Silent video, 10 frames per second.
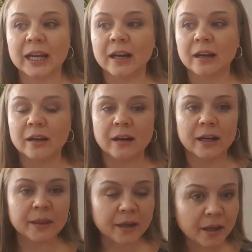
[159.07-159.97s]
Uh,
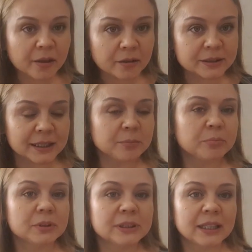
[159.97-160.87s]
another
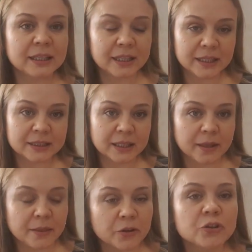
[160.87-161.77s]
10% he's
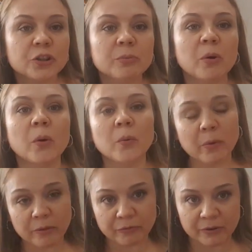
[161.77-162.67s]
at the gym or
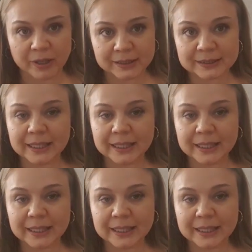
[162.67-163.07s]
with friends.